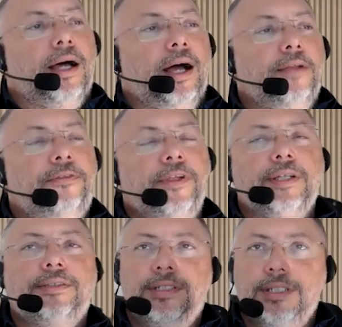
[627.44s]
I
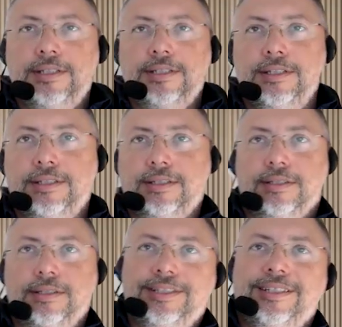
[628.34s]
think this
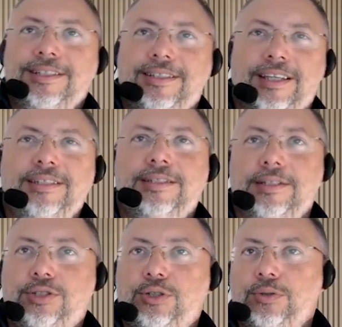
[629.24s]
is easy
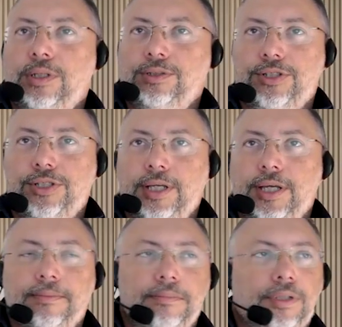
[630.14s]
to
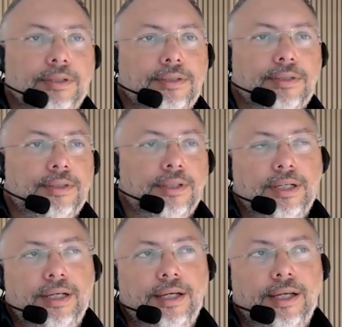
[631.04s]
understand because
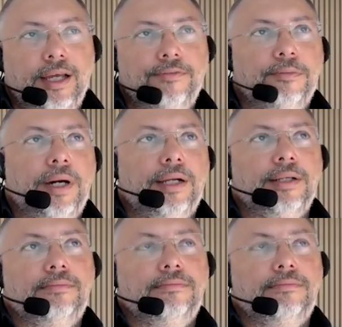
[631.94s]
everybody